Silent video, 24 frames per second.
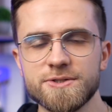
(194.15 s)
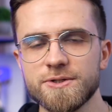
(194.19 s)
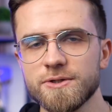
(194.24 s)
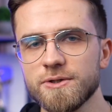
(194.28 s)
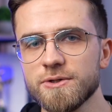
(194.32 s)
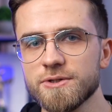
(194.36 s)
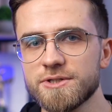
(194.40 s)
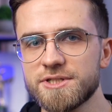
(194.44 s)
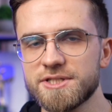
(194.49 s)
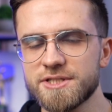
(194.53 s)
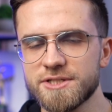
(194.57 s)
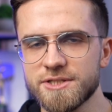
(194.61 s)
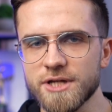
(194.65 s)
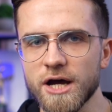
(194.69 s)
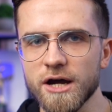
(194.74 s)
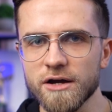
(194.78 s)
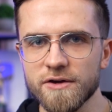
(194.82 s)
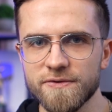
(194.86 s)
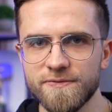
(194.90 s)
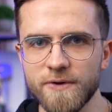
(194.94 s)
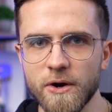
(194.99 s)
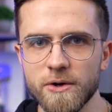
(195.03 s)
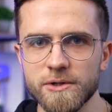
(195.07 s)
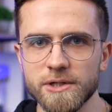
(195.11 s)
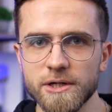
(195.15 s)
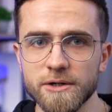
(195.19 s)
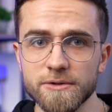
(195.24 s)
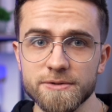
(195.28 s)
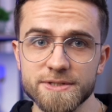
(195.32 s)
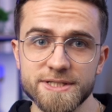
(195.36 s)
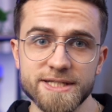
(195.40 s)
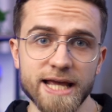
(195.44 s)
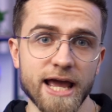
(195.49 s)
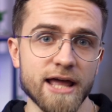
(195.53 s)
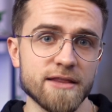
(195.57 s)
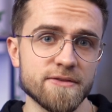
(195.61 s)
to use stock
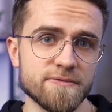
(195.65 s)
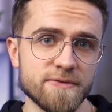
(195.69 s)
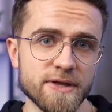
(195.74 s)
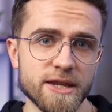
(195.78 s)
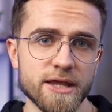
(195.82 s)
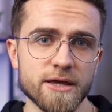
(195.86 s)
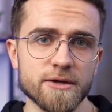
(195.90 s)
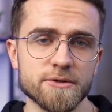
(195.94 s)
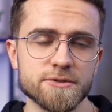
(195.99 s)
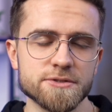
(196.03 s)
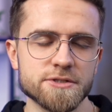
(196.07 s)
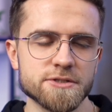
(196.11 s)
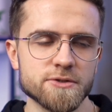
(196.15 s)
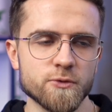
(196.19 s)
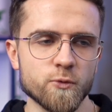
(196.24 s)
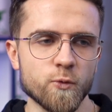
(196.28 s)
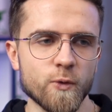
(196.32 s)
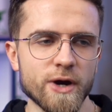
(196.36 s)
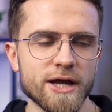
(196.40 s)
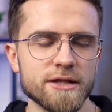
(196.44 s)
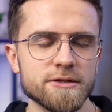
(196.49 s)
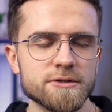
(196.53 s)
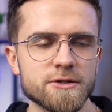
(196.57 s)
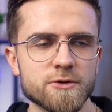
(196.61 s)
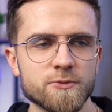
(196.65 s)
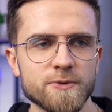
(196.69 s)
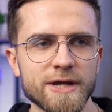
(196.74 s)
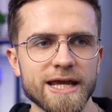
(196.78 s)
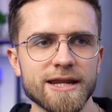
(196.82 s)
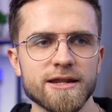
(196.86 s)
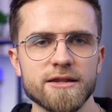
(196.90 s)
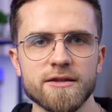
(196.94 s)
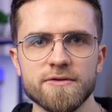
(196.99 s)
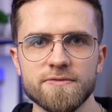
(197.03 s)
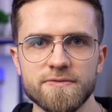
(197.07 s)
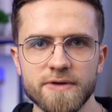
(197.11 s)
photos and videos. When
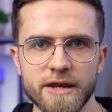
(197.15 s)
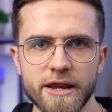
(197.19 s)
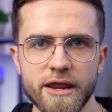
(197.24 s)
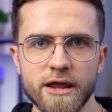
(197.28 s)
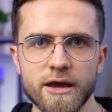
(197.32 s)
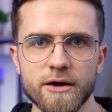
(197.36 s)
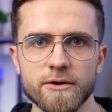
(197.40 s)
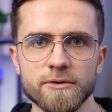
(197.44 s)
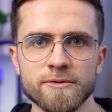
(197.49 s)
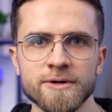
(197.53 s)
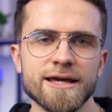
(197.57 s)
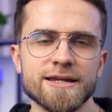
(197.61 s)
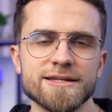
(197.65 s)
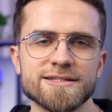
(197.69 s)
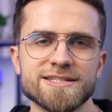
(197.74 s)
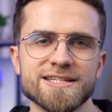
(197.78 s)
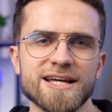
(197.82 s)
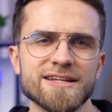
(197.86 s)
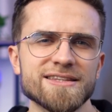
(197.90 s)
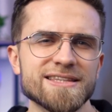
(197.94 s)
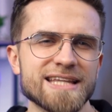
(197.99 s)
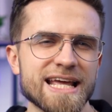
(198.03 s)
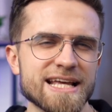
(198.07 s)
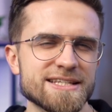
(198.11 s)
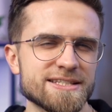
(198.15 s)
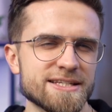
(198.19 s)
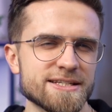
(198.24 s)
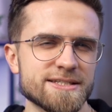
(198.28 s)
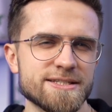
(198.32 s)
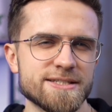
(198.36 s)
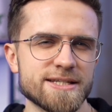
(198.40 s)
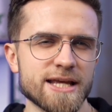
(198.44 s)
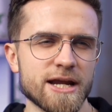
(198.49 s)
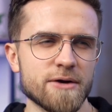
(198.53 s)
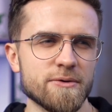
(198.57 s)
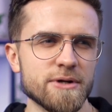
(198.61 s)
creating a video, it is not
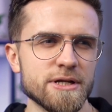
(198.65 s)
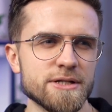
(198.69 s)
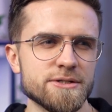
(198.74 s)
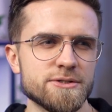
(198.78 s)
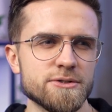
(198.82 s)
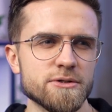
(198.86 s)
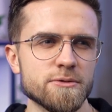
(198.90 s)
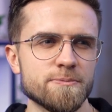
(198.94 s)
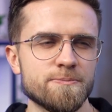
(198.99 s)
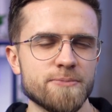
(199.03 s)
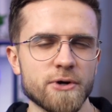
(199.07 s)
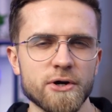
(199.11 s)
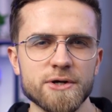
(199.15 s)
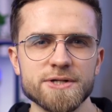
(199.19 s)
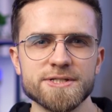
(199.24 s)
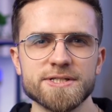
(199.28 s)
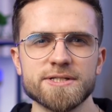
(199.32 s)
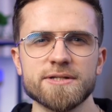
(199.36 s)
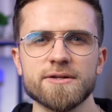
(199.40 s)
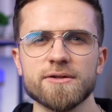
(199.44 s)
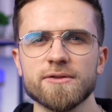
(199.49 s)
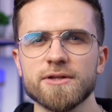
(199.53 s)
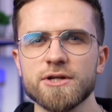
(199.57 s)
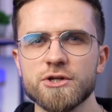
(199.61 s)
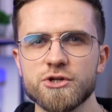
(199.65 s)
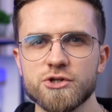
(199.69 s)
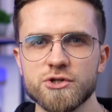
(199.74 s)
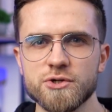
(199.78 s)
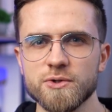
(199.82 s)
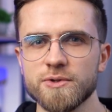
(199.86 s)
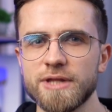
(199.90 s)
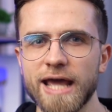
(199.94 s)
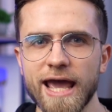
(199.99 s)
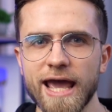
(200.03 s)
necessary to personally shoot